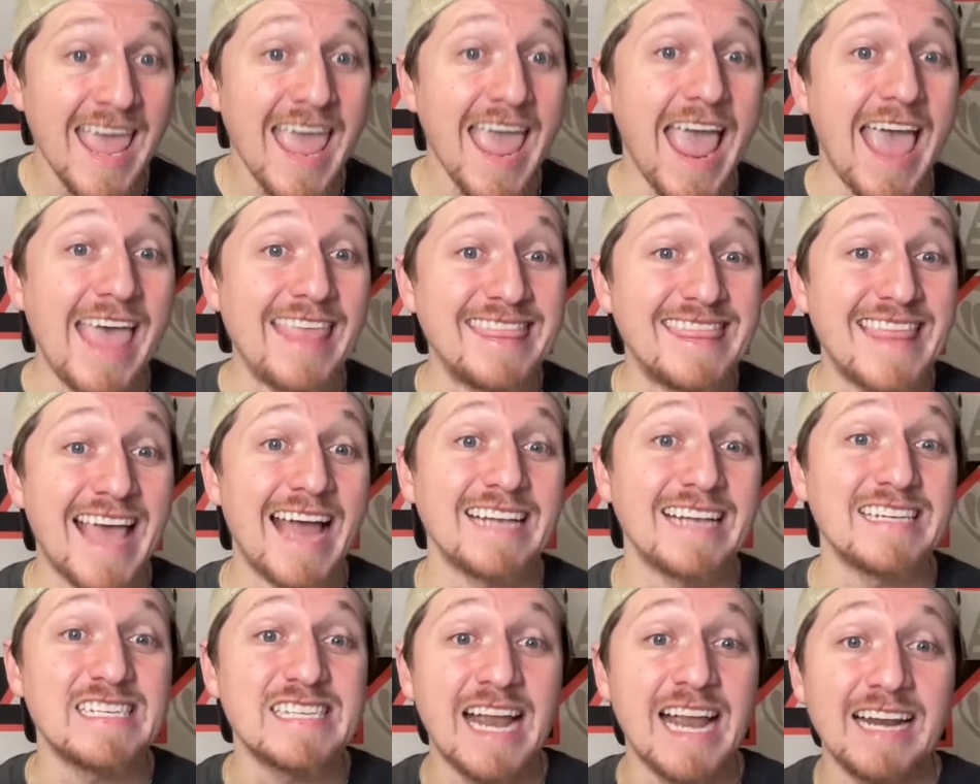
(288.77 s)
and that
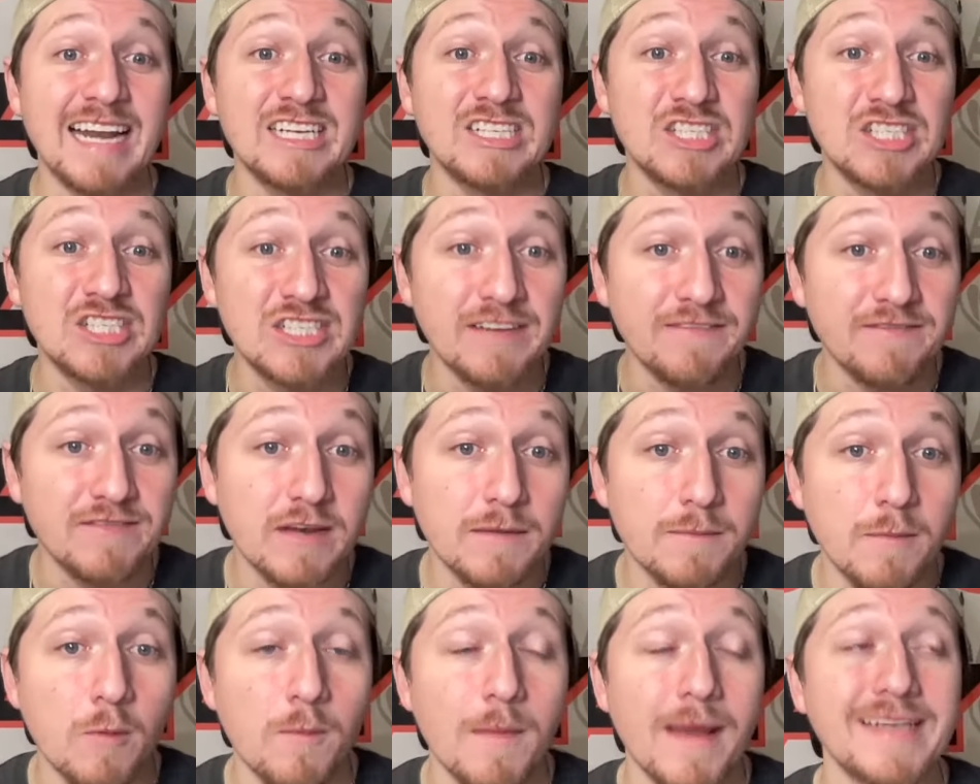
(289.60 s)
kind of shifted
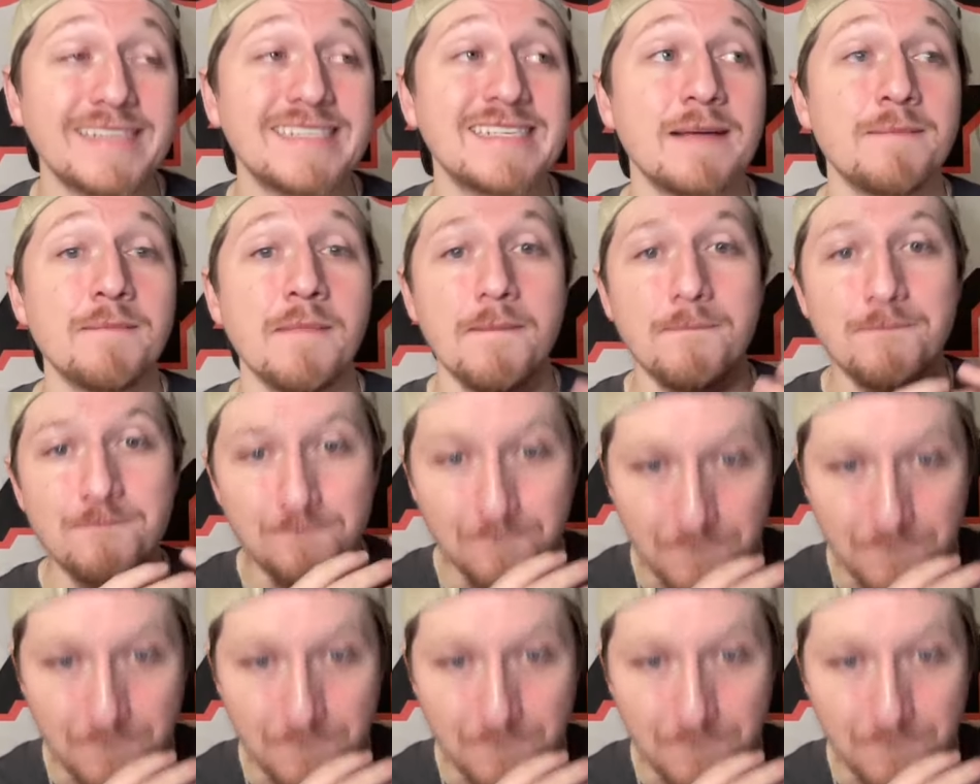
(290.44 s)
momentum